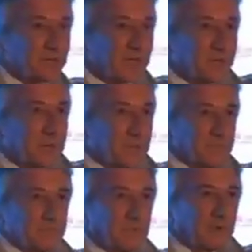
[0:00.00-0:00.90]
of people that
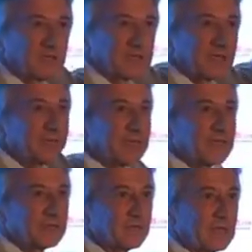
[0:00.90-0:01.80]
are receiving
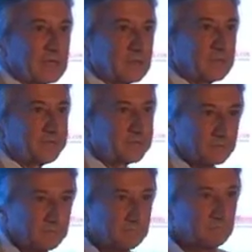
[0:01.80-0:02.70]
each of these
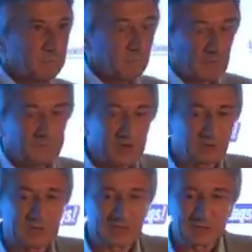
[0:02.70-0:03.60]

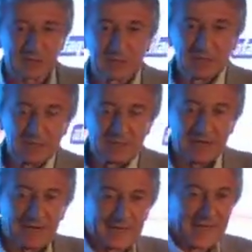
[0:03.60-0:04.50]
frequencies.
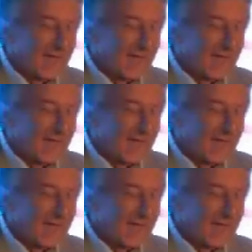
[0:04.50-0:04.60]
All right?